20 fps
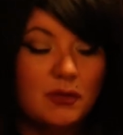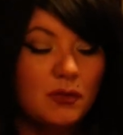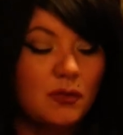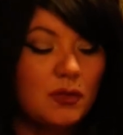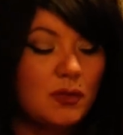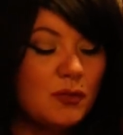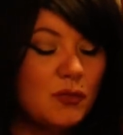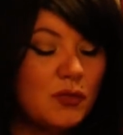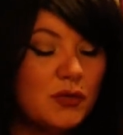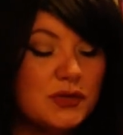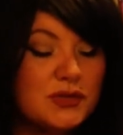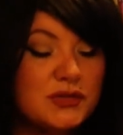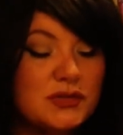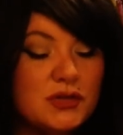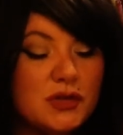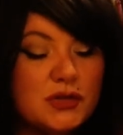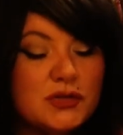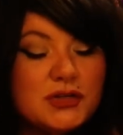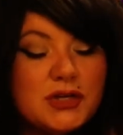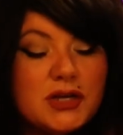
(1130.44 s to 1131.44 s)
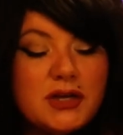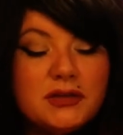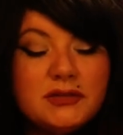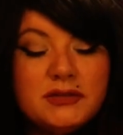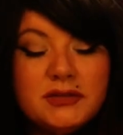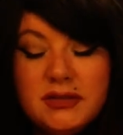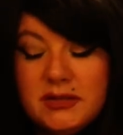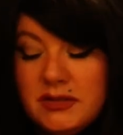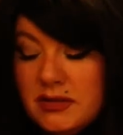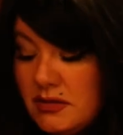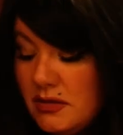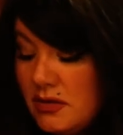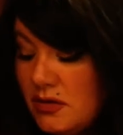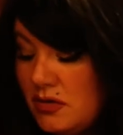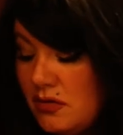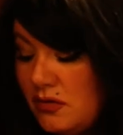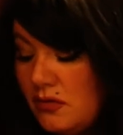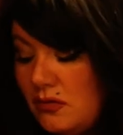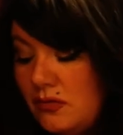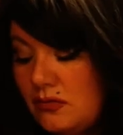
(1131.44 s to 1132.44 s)
What more does Star Child need to
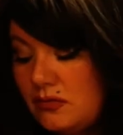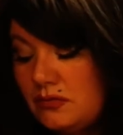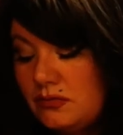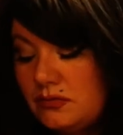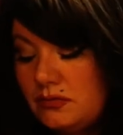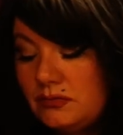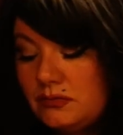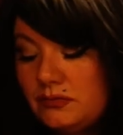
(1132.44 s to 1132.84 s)
know